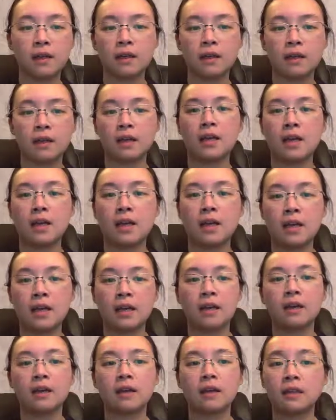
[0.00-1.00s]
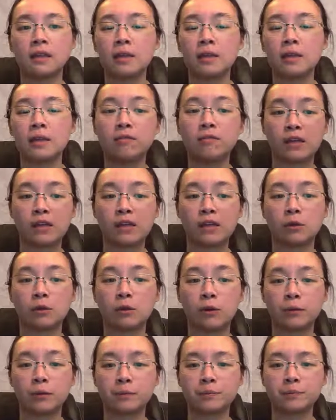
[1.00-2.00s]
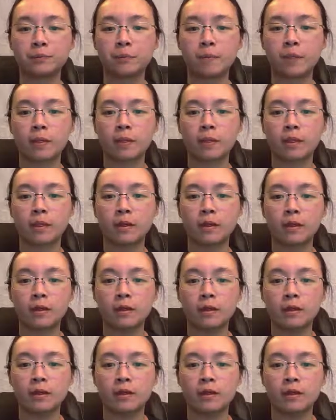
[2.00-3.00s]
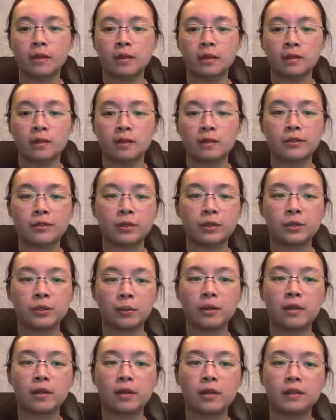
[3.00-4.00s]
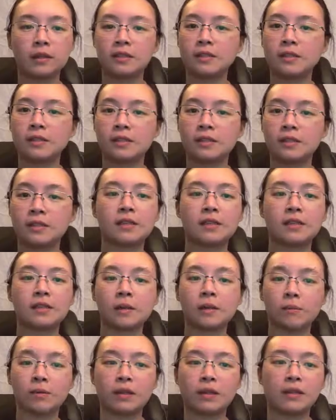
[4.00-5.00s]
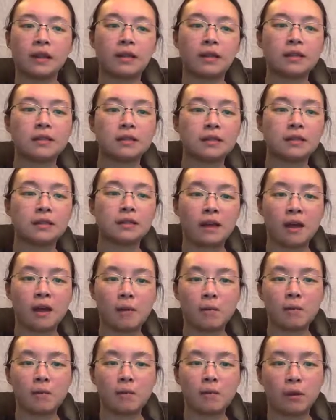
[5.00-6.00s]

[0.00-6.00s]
a lipid vesicle. So this is something that I'll